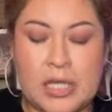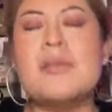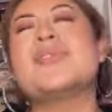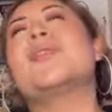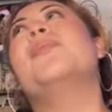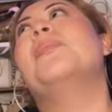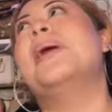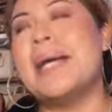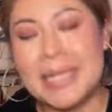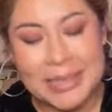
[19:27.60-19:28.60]
I'm so
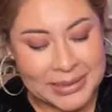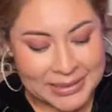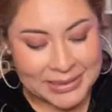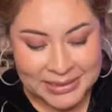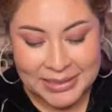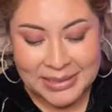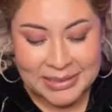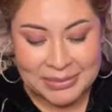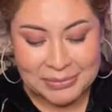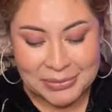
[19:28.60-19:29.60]
mad.
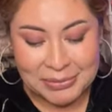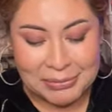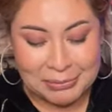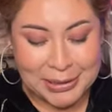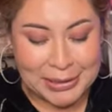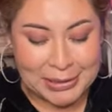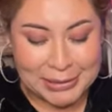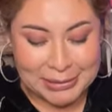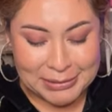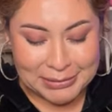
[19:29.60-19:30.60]
I'm so mad.
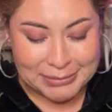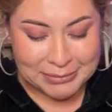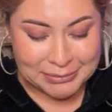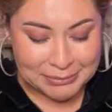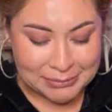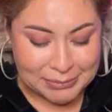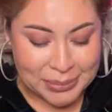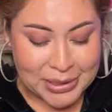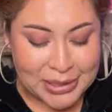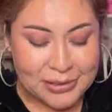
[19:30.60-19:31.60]

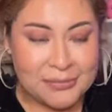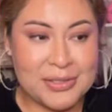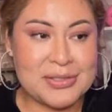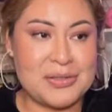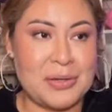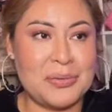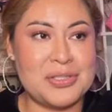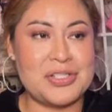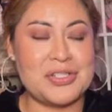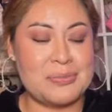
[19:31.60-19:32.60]
But I love the
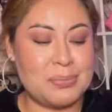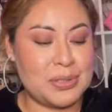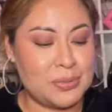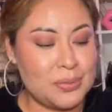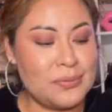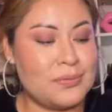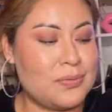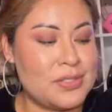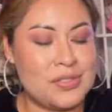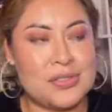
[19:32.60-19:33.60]
toad. She's
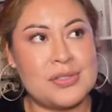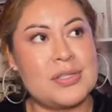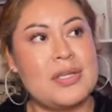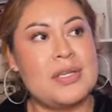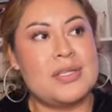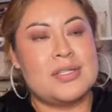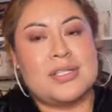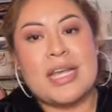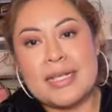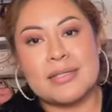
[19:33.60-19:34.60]
beautiful. It's just,
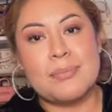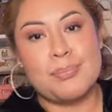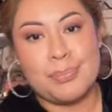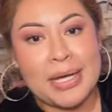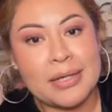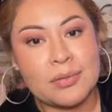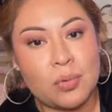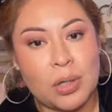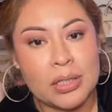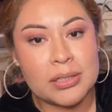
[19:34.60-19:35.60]
she has a bad
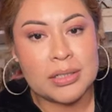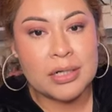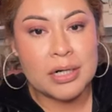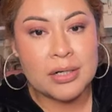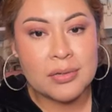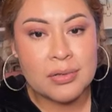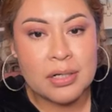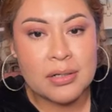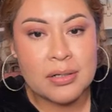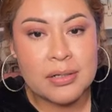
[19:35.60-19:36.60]
quality. Are you
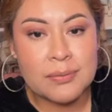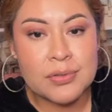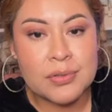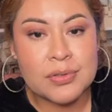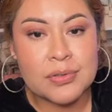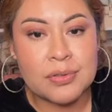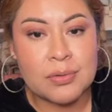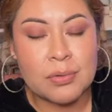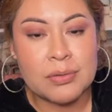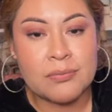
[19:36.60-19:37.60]
not able to return
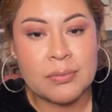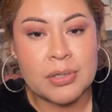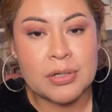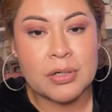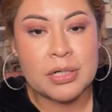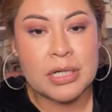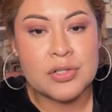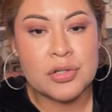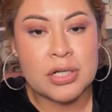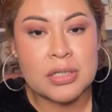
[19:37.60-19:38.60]
the one from Ikari? I
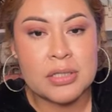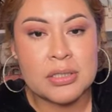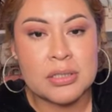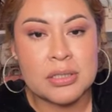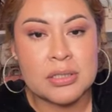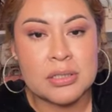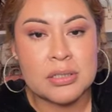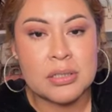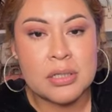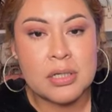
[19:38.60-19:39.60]
tried it. It doesn't.